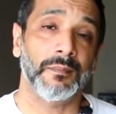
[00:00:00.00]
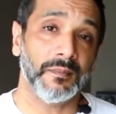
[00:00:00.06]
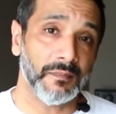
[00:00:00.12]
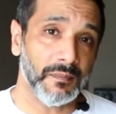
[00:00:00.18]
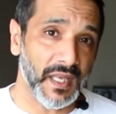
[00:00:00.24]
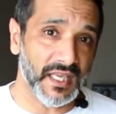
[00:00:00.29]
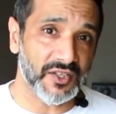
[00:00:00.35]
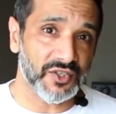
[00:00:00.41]

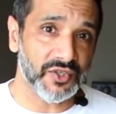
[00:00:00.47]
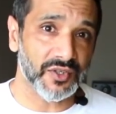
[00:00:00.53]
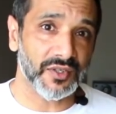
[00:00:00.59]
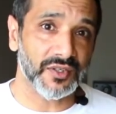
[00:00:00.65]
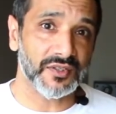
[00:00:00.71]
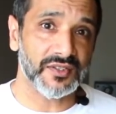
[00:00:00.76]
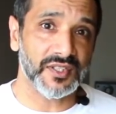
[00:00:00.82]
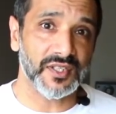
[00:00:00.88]
Make
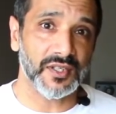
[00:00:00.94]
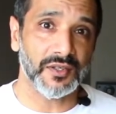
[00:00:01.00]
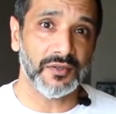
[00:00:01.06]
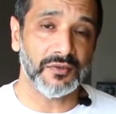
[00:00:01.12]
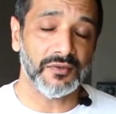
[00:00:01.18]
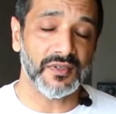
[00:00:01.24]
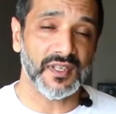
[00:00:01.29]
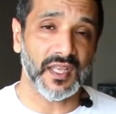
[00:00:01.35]
sure
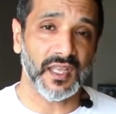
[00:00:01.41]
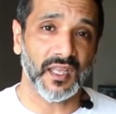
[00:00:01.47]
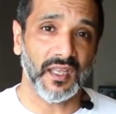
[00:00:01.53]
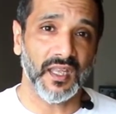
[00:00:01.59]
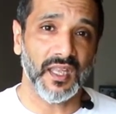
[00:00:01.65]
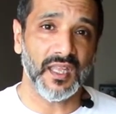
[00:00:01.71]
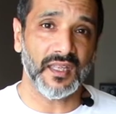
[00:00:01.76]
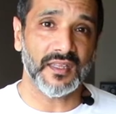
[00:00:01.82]
to
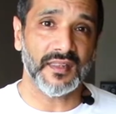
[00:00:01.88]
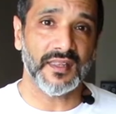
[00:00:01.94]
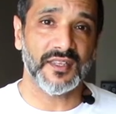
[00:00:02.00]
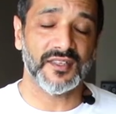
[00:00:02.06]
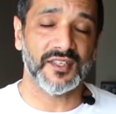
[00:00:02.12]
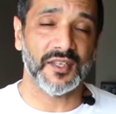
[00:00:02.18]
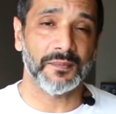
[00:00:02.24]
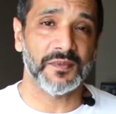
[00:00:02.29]
hit the
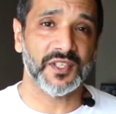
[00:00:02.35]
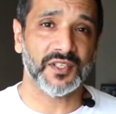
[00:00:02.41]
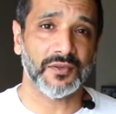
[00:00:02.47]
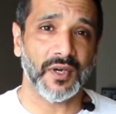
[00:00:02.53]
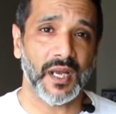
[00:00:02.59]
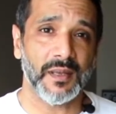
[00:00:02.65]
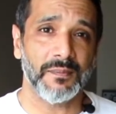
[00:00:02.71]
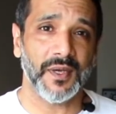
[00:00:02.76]

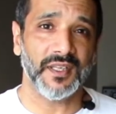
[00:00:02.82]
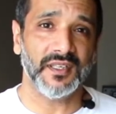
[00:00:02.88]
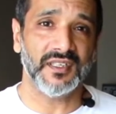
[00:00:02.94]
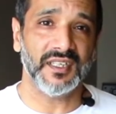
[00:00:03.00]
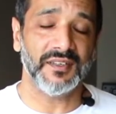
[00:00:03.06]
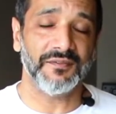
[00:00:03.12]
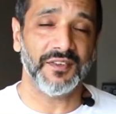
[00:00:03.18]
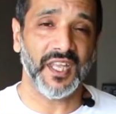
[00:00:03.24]
subscribe
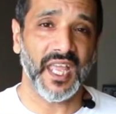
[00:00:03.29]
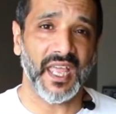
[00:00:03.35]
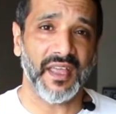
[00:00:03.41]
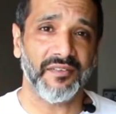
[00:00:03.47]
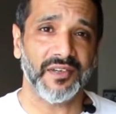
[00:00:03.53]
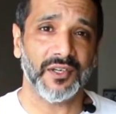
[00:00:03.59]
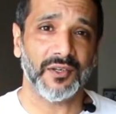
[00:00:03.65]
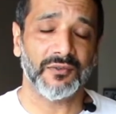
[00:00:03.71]
button if you
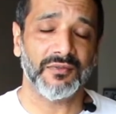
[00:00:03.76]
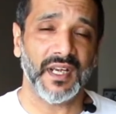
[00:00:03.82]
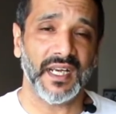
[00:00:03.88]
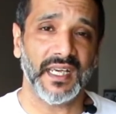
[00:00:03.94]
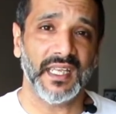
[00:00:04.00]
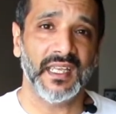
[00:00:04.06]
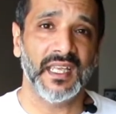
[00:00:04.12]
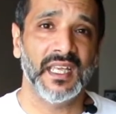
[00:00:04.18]
haven't
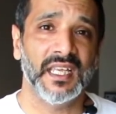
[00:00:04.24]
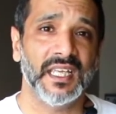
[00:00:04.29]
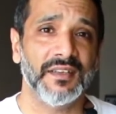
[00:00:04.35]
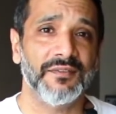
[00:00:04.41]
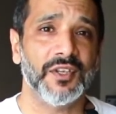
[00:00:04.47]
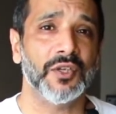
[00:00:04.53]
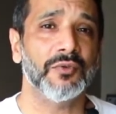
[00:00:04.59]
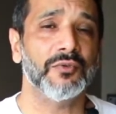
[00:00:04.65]
already.
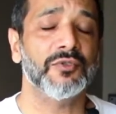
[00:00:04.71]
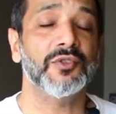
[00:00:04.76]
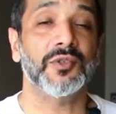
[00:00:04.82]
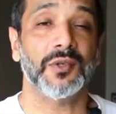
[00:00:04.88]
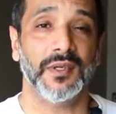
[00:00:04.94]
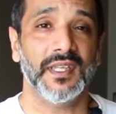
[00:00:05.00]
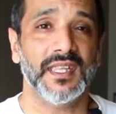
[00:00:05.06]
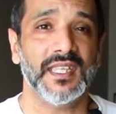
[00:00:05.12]
If you
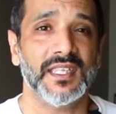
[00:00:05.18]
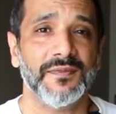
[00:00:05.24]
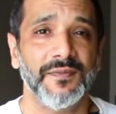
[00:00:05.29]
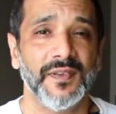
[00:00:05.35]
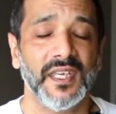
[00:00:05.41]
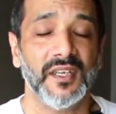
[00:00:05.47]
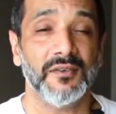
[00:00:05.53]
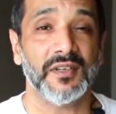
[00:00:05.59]
enjoyed this
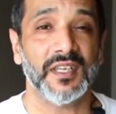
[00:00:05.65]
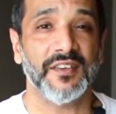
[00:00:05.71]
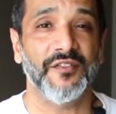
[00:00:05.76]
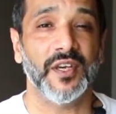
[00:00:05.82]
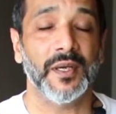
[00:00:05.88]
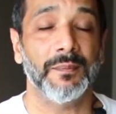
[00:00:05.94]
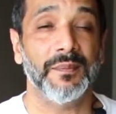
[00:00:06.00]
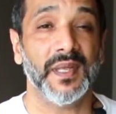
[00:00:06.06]
video, give
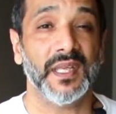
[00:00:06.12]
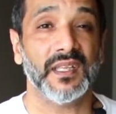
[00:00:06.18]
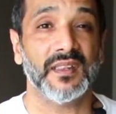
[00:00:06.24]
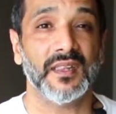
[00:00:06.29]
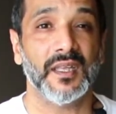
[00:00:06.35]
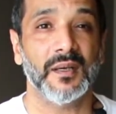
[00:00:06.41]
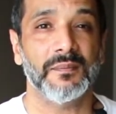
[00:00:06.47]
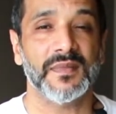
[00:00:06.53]
it a big
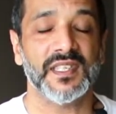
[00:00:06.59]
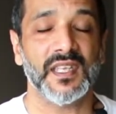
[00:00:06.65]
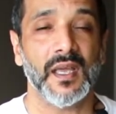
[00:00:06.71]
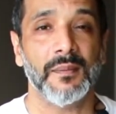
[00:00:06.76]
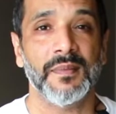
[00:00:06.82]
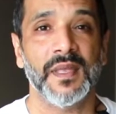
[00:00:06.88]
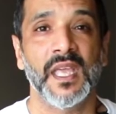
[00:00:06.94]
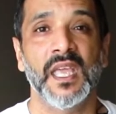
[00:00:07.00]
thumbs
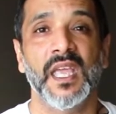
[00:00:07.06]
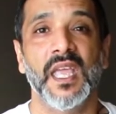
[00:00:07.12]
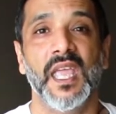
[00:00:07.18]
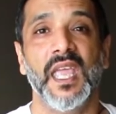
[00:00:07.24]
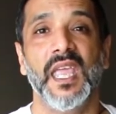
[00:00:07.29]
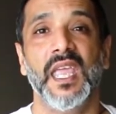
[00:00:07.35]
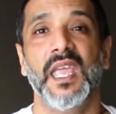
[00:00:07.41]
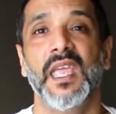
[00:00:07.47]
up.
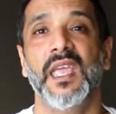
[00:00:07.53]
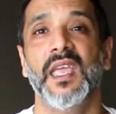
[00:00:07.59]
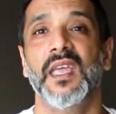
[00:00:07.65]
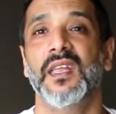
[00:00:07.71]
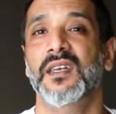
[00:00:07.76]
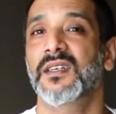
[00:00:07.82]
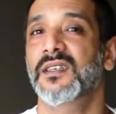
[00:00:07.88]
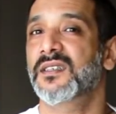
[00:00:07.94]

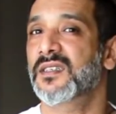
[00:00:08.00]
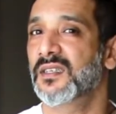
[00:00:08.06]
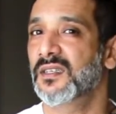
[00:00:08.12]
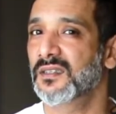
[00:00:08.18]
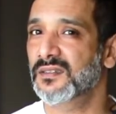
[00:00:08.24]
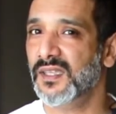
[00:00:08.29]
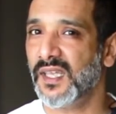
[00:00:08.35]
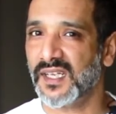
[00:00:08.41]
And
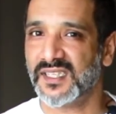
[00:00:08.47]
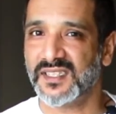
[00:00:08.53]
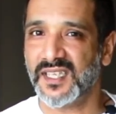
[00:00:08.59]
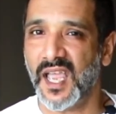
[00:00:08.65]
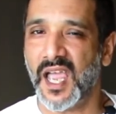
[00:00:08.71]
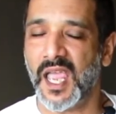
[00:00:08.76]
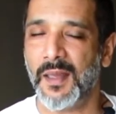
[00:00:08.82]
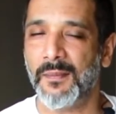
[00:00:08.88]
till next
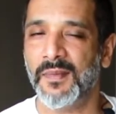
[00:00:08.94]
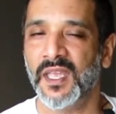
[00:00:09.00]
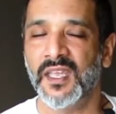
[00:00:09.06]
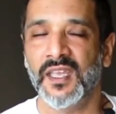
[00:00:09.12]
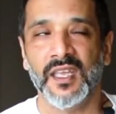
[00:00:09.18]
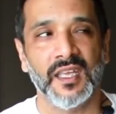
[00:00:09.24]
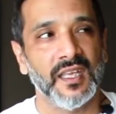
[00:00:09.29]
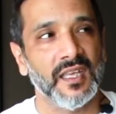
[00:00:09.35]
time,
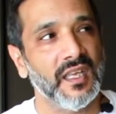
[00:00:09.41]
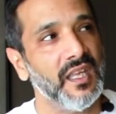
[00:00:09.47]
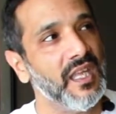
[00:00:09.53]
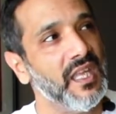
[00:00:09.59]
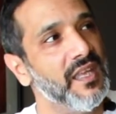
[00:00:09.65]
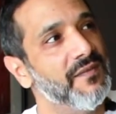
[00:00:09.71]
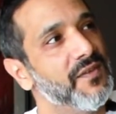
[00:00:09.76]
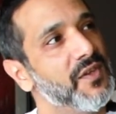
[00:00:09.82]

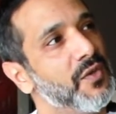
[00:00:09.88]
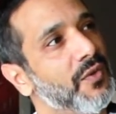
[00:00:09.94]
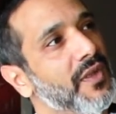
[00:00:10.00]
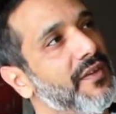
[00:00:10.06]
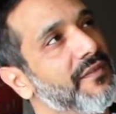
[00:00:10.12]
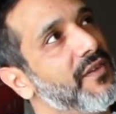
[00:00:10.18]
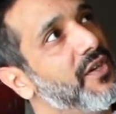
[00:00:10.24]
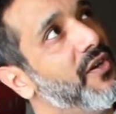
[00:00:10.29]
if you
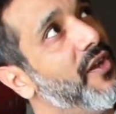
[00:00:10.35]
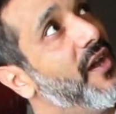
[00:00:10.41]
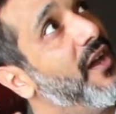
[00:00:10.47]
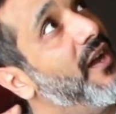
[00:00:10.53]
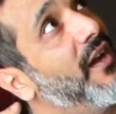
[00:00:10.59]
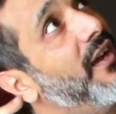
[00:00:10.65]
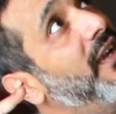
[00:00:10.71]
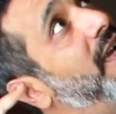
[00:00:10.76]
love your
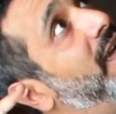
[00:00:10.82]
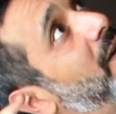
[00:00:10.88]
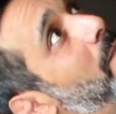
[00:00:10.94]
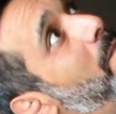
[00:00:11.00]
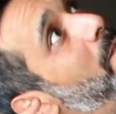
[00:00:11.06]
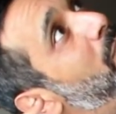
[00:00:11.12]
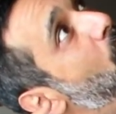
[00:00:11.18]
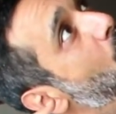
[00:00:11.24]
dog,
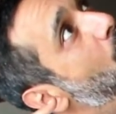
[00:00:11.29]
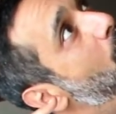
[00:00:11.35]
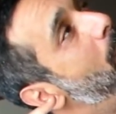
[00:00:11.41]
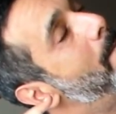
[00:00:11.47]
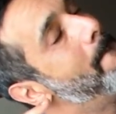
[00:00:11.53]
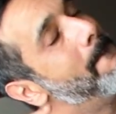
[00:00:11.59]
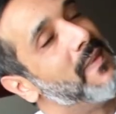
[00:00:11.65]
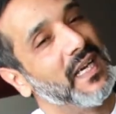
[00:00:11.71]

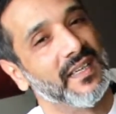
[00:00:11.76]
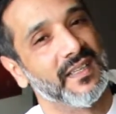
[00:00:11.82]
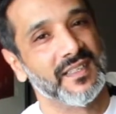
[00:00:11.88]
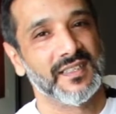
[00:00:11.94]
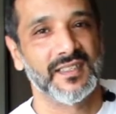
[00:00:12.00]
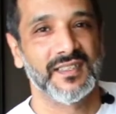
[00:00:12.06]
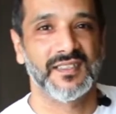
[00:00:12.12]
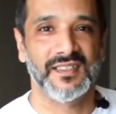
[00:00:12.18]
boom,
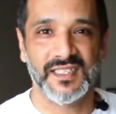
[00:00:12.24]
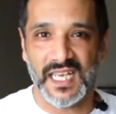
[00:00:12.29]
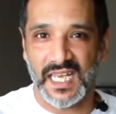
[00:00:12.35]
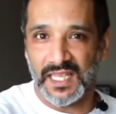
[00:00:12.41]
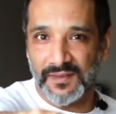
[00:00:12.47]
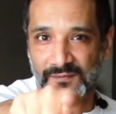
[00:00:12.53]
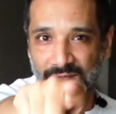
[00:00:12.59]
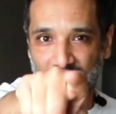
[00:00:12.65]

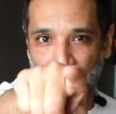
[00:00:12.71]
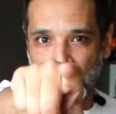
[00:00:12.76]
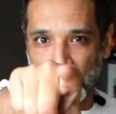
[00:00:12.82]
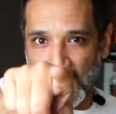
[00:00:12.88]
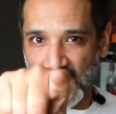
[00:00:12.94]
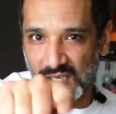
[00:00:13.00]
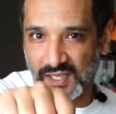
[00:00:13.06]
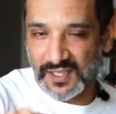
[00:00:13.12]
take them for a
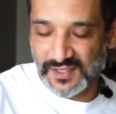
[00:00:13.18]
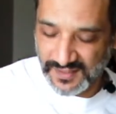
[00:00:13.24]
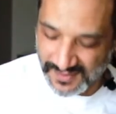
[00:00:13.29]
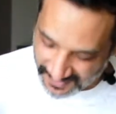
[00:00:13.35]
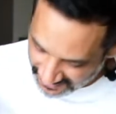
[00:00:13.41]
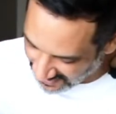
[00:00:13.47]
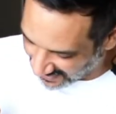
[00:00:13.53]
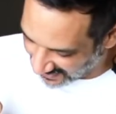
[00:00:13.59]
walk.
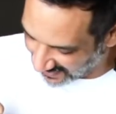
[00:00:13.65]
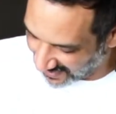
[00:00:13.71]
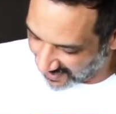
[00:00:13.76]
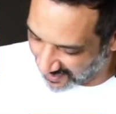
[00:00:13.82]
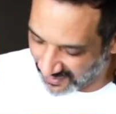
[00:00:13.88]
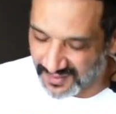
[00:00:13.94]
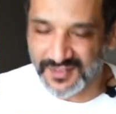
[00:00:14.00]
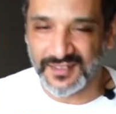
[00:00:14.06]
Take
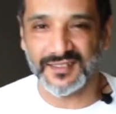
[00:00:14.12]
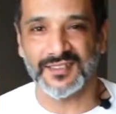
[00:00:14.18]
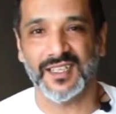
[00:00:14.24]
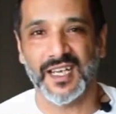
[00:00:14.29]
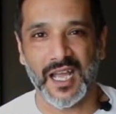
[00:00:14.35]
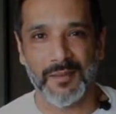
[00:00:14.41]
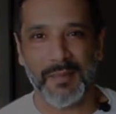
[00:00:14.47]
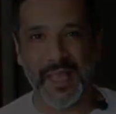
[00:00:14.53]
care. I'm